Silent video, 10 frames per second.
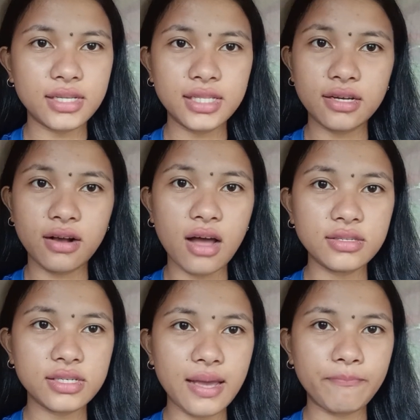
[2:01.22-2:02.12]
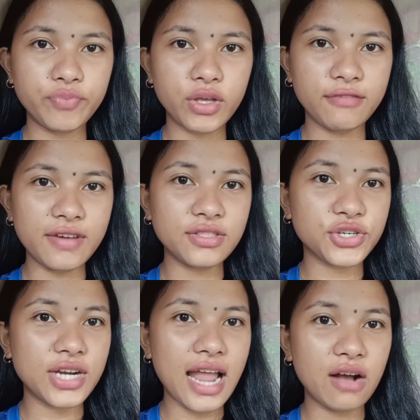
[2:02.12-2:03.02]
the concept of
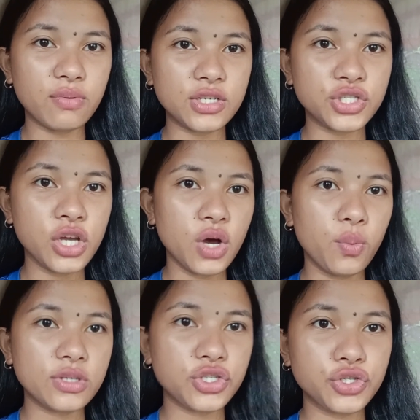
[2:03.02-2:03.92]
interlanguage, which